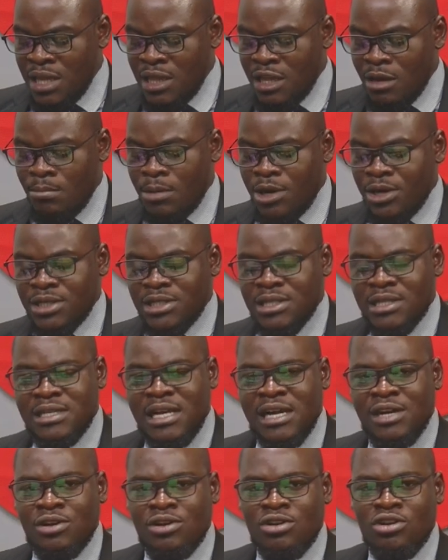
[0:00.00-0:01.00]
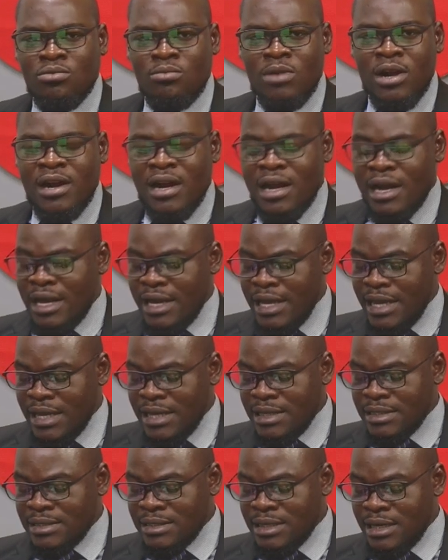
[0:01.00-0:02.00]
Now, Barrister Thank God Okpara
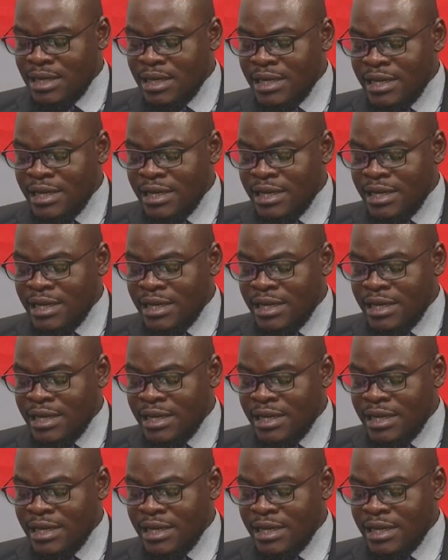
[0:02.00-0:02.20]
is a